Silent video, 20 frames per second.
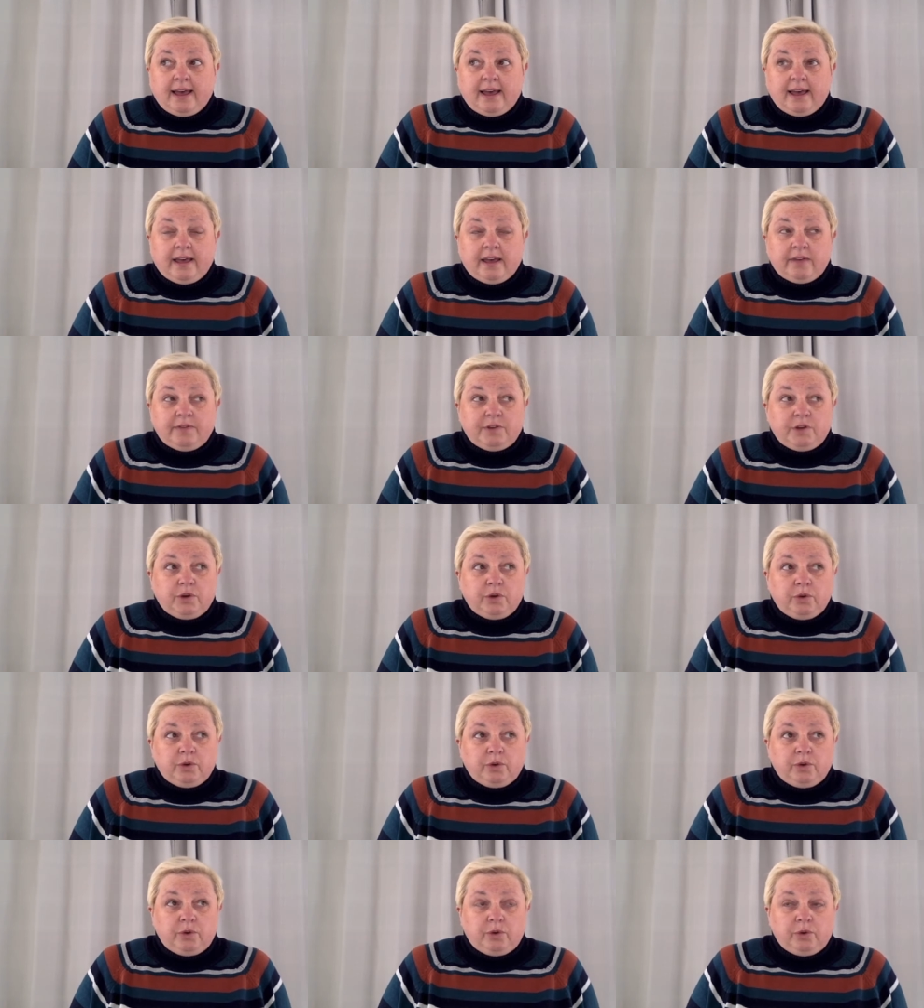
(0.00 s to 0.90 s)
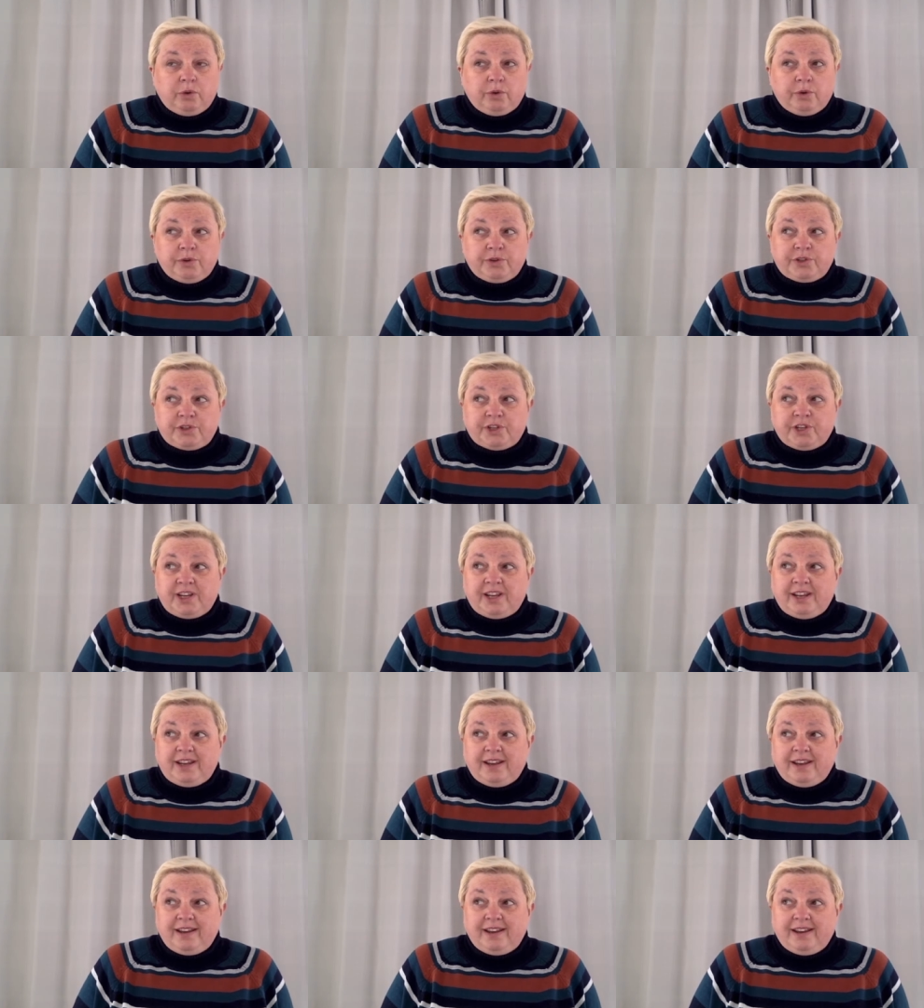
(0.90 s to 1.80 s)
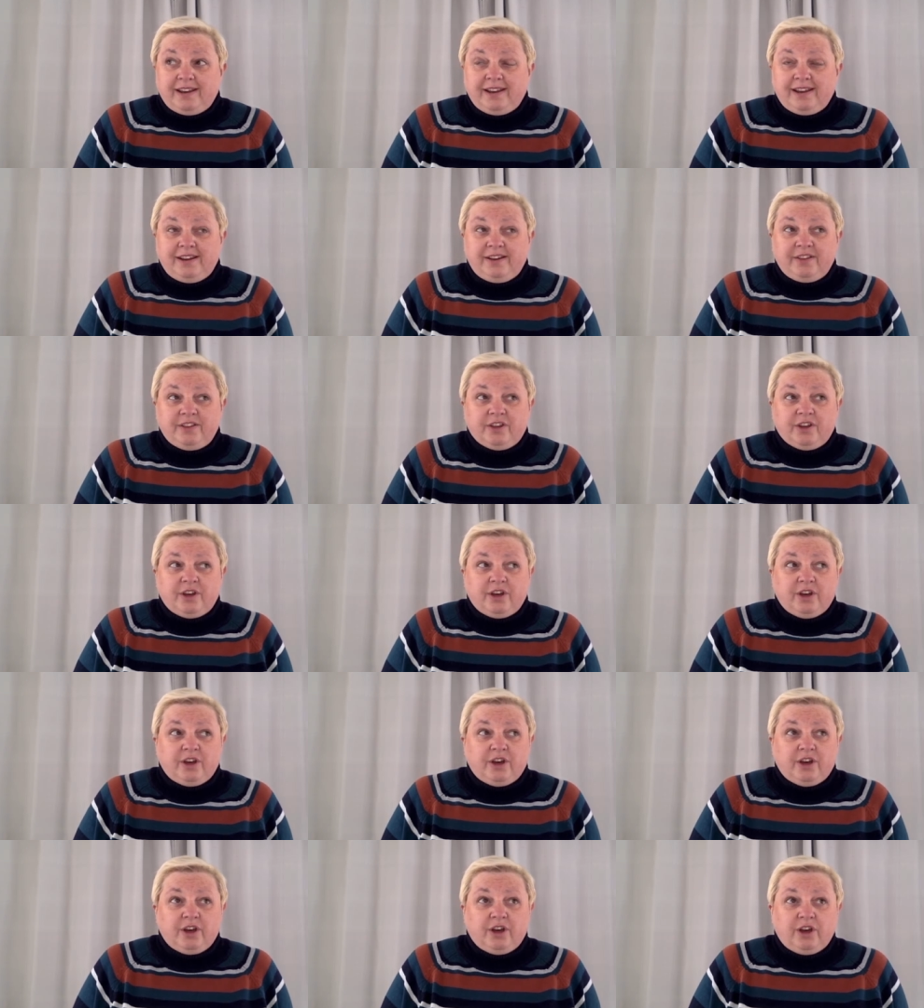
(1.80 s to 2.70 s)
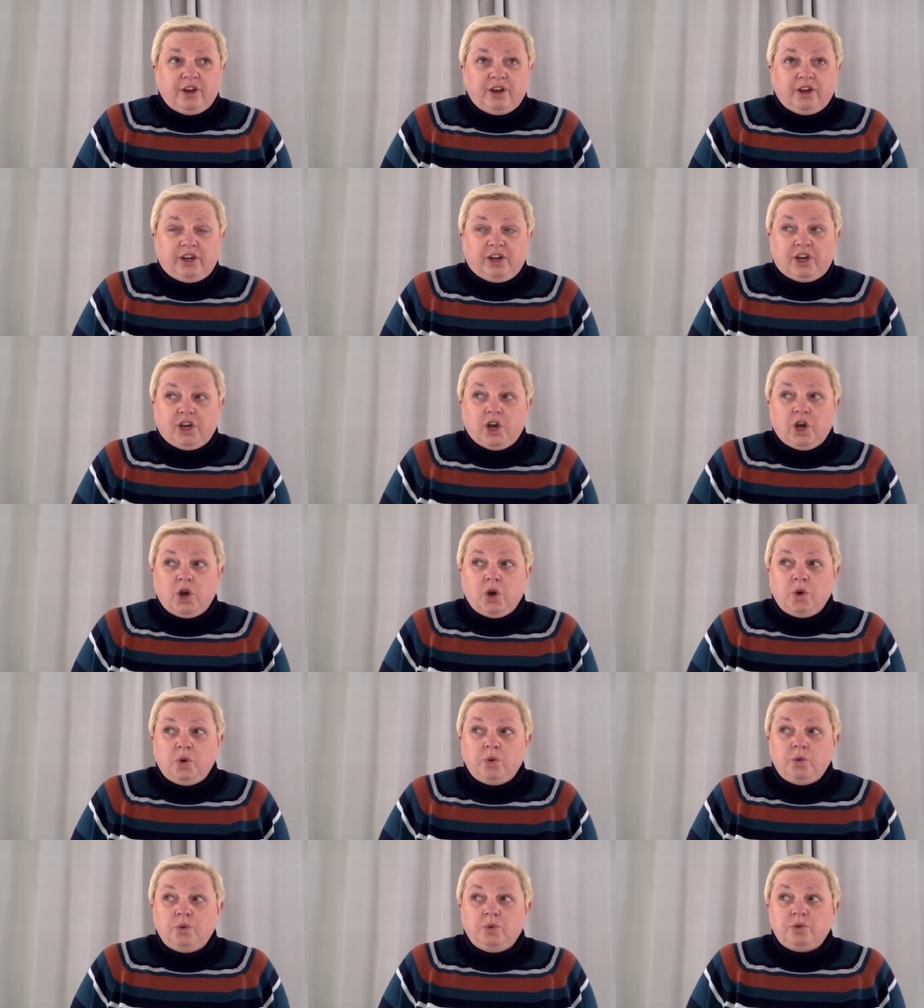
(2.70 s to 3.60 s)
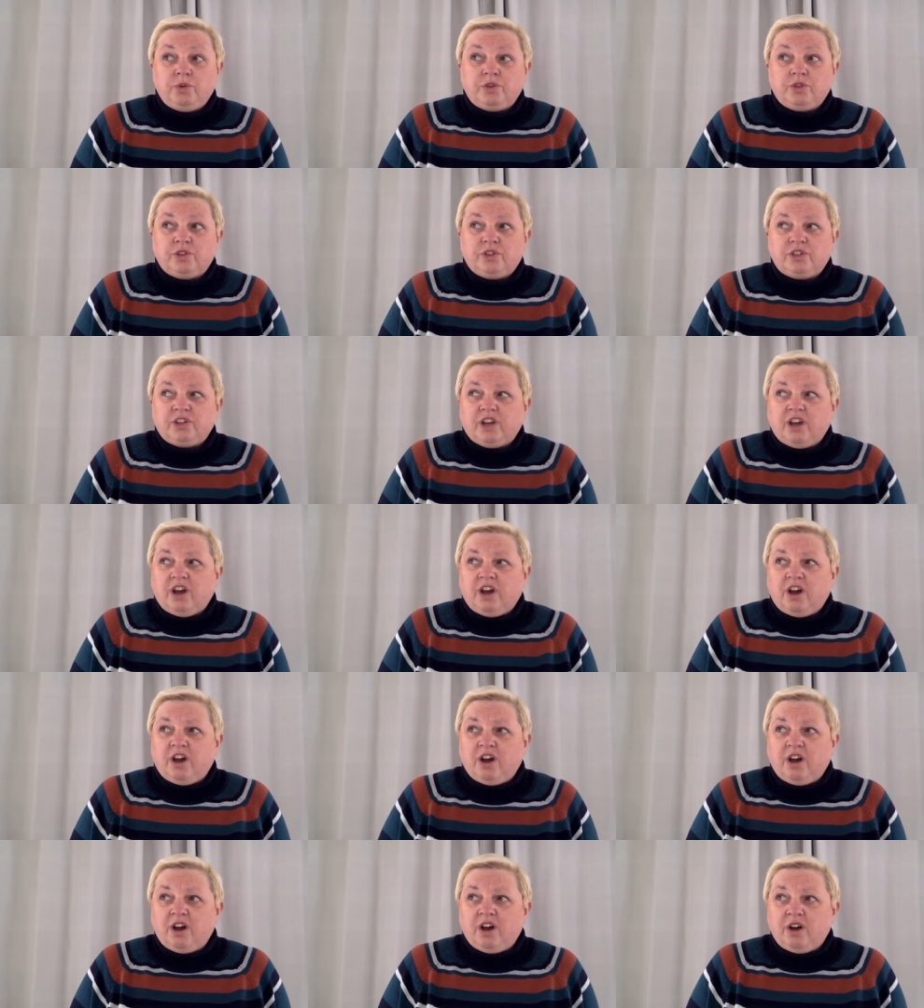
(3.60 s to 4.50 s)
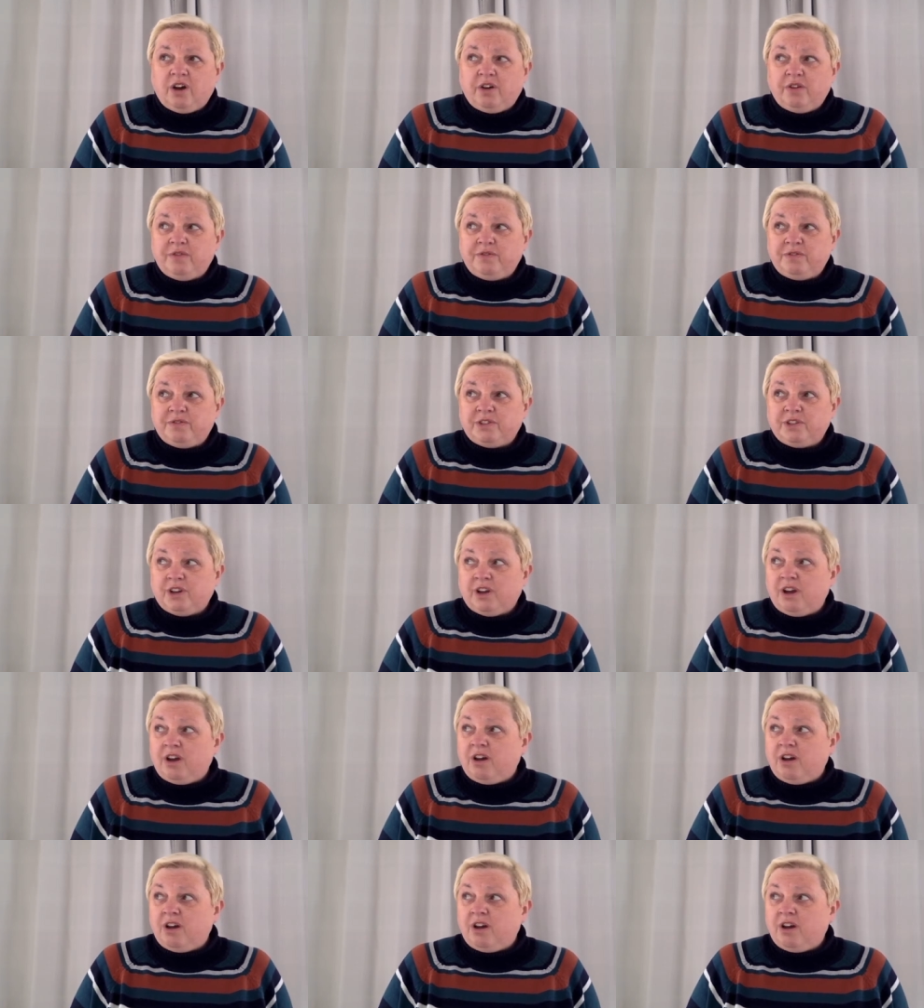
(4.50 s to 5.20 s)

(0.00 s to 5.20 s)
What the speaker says: Have you seen the ghost of Tom?